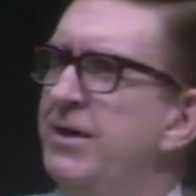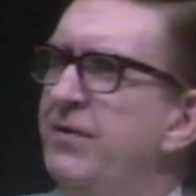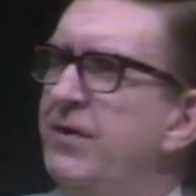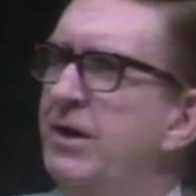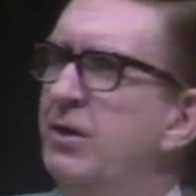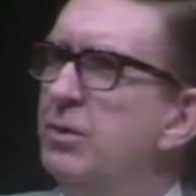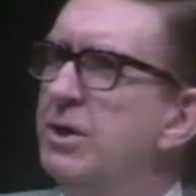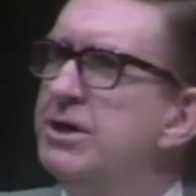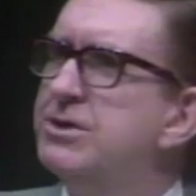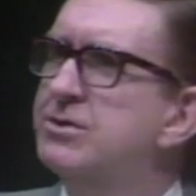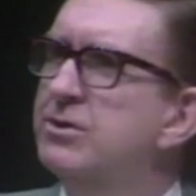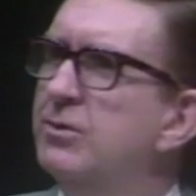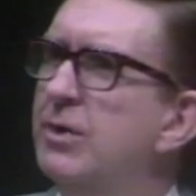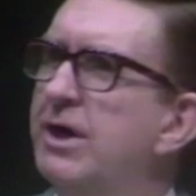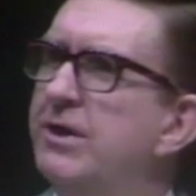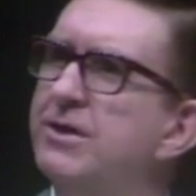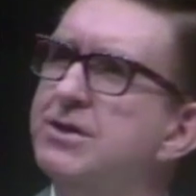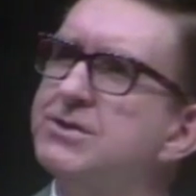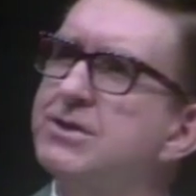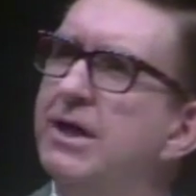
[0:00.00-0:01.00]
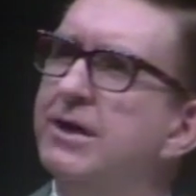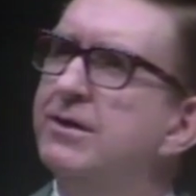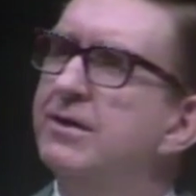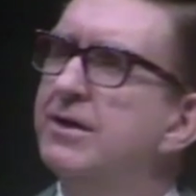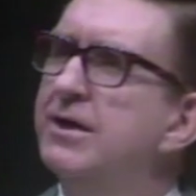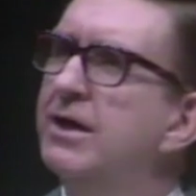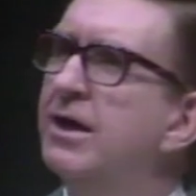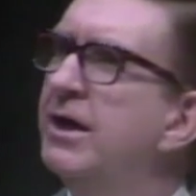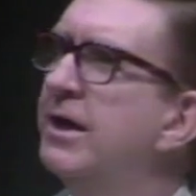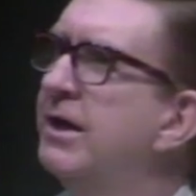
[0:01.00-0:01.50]
There were two others under
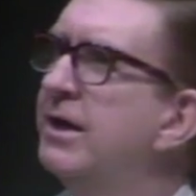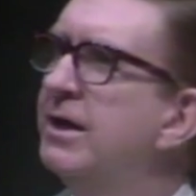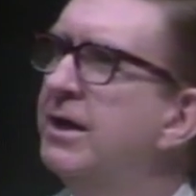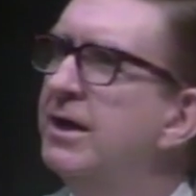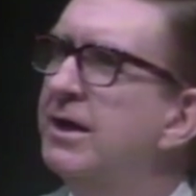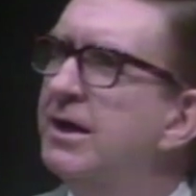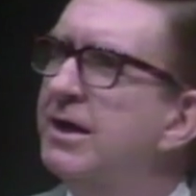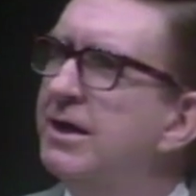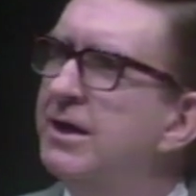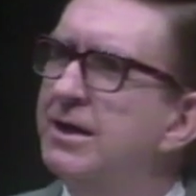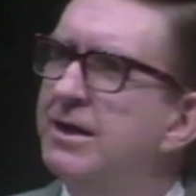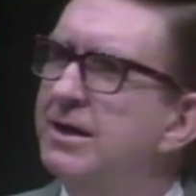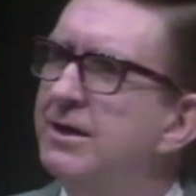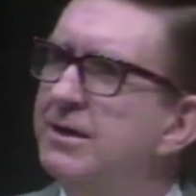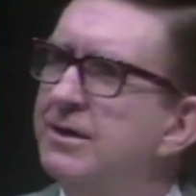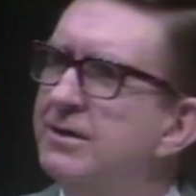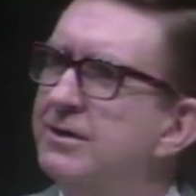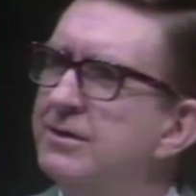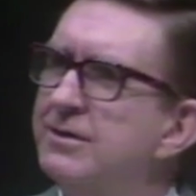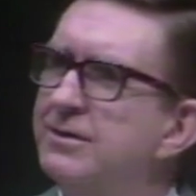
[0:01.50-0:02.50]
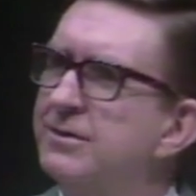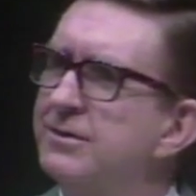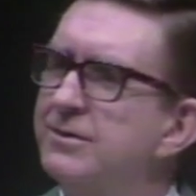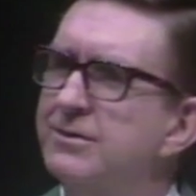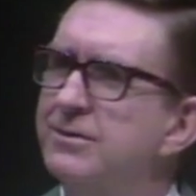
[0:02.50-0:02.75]
the awning uh,